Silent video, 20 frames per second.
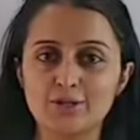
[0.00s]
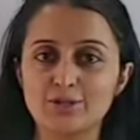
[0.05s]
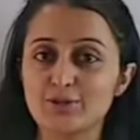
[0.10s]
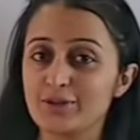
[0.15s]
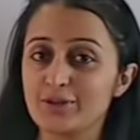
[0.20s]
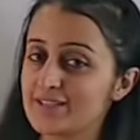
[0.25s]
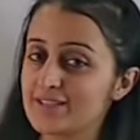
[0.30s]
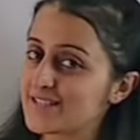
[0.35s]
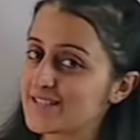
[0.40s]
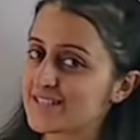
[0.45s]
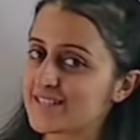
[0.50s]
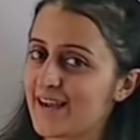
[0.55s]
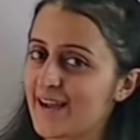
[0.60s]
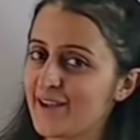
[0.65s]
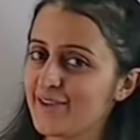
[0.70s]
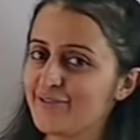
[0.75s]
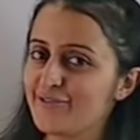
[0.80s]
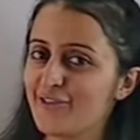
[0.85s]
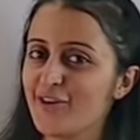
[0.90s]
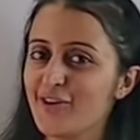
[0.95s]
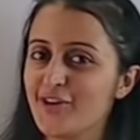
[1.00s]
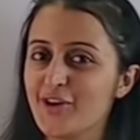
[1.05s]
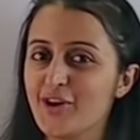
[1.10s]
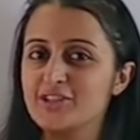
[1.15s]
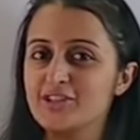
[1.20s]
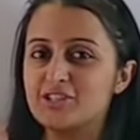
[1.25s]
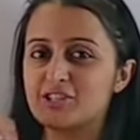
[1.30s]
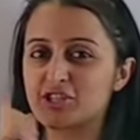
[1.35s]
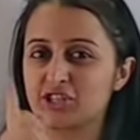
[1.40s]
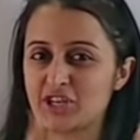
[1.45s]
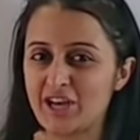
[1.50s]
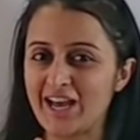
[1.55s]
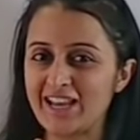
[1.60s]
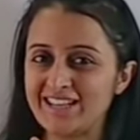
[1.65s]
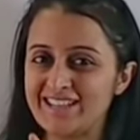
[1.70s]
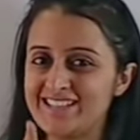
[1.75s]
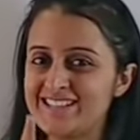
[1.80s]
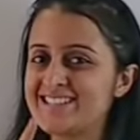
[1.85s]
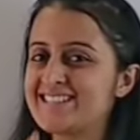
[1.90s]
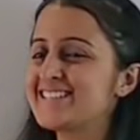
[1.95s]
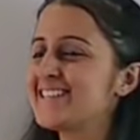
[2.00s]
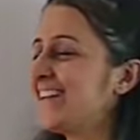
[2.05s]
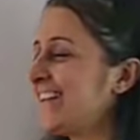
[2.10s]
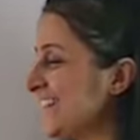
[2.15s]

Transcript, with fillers: So it's time for your challenge.